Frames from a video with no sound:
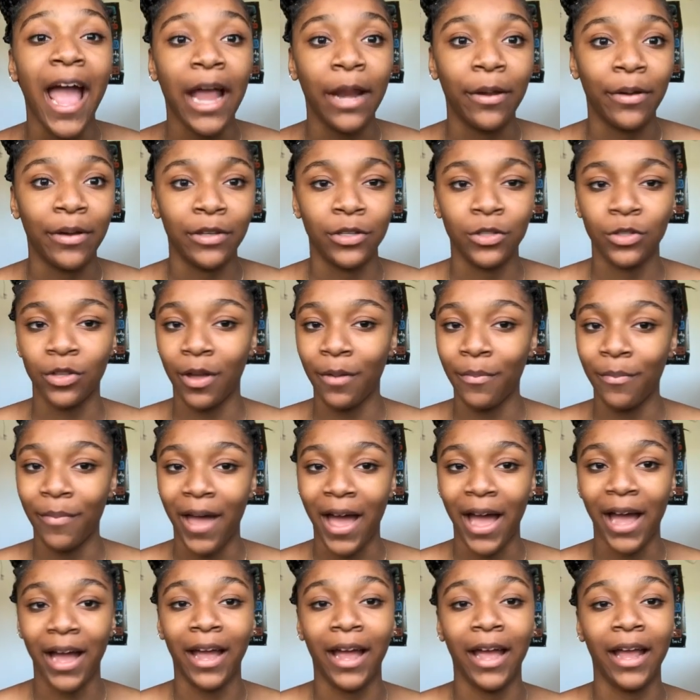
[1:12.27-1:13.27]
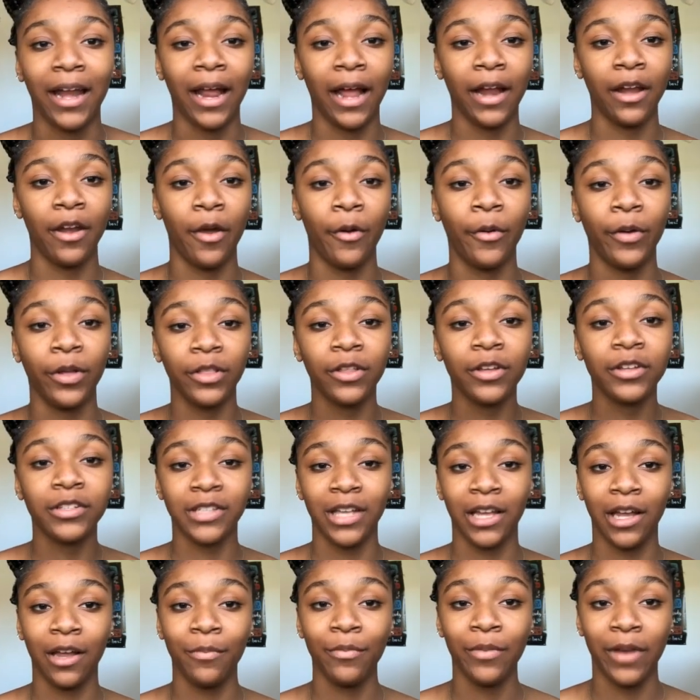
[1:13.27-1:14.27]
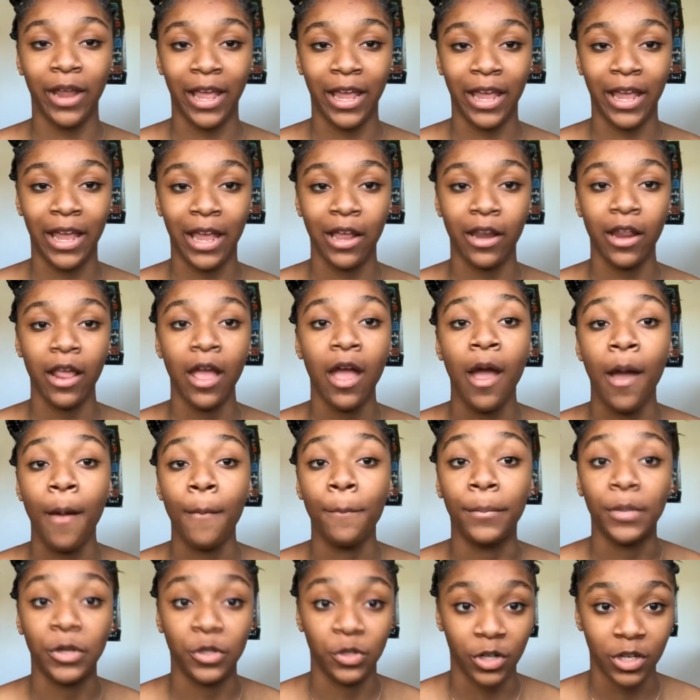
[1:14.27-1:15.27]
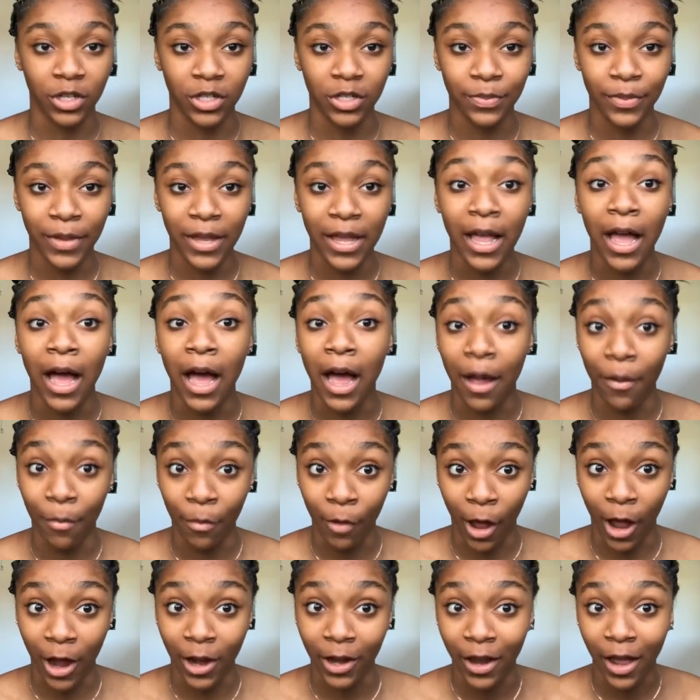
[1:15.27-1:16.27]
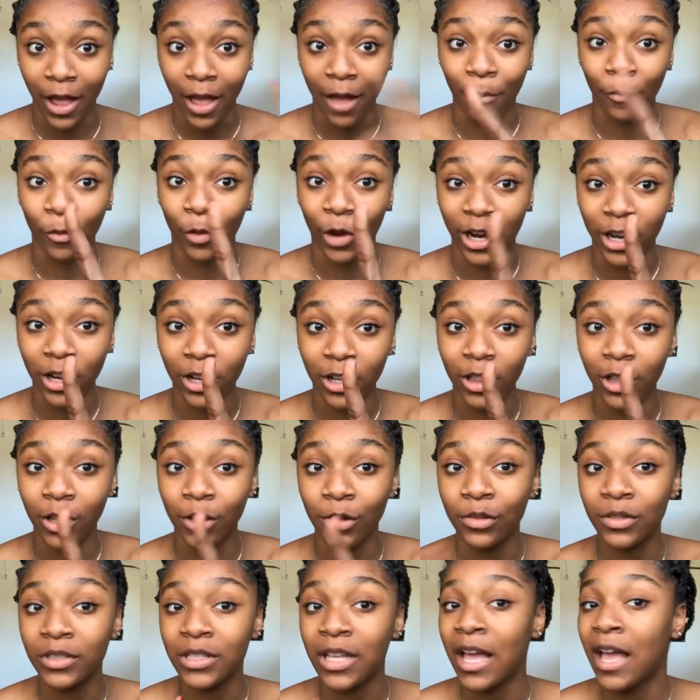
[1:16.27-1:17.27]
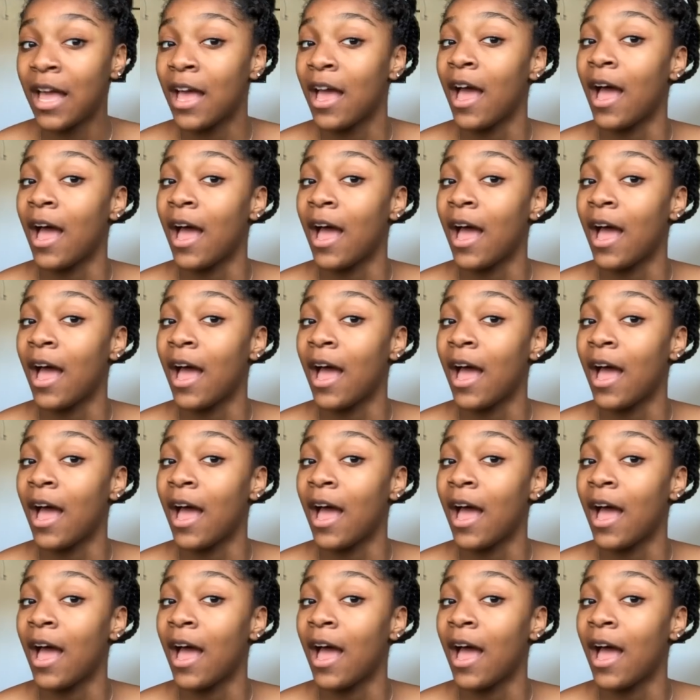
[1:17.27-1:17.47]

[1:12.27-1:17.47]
Anyway, so I'm back, and I know it looks like I'm naked, but trust me, I'm not. I'm wearing clothes.